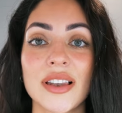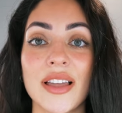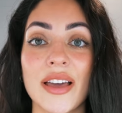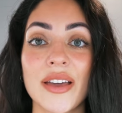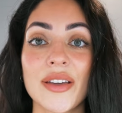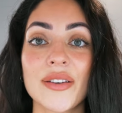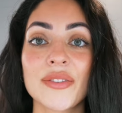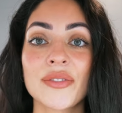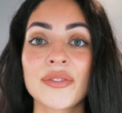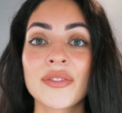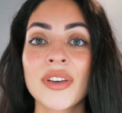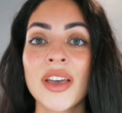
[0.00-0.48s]

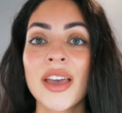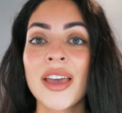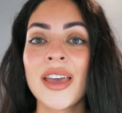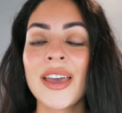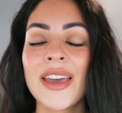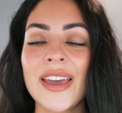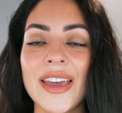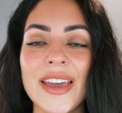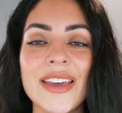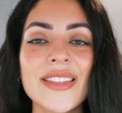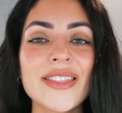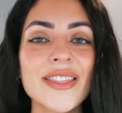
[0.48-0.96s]
life
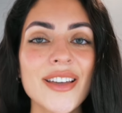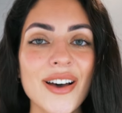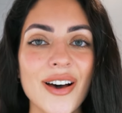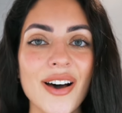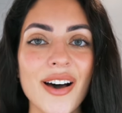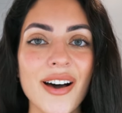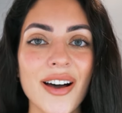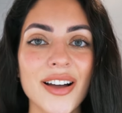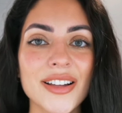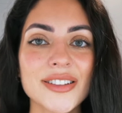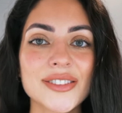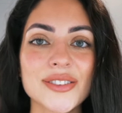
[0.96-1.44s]
in the
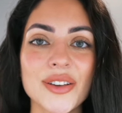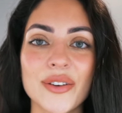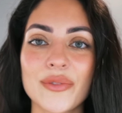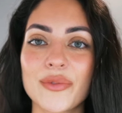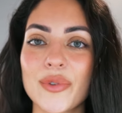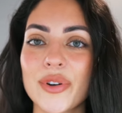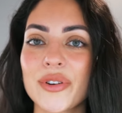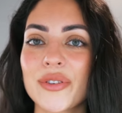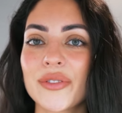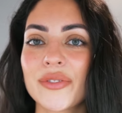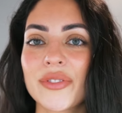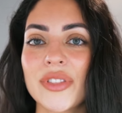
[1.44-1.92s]
heart of
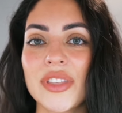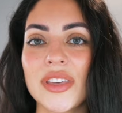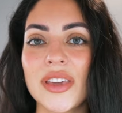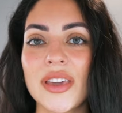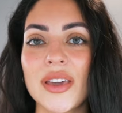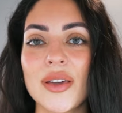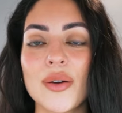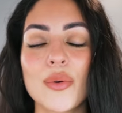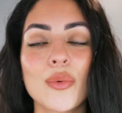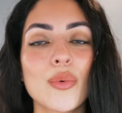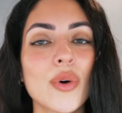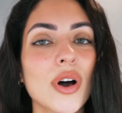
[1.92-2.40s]
one of
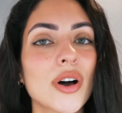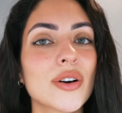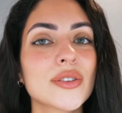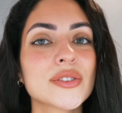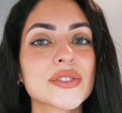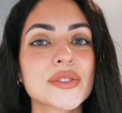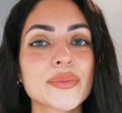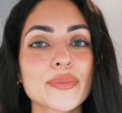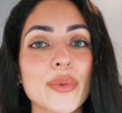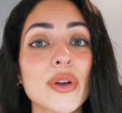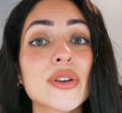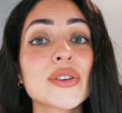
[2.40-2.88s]
the
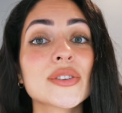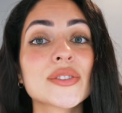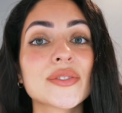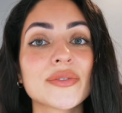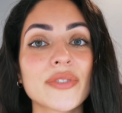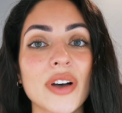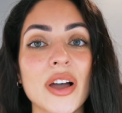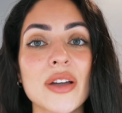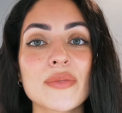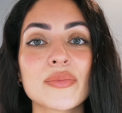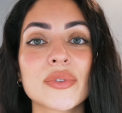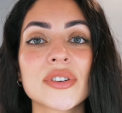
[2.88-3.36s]
world's most
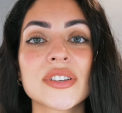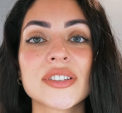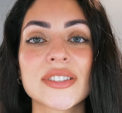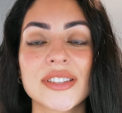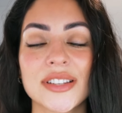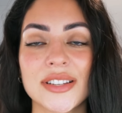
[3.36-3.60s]
vibrant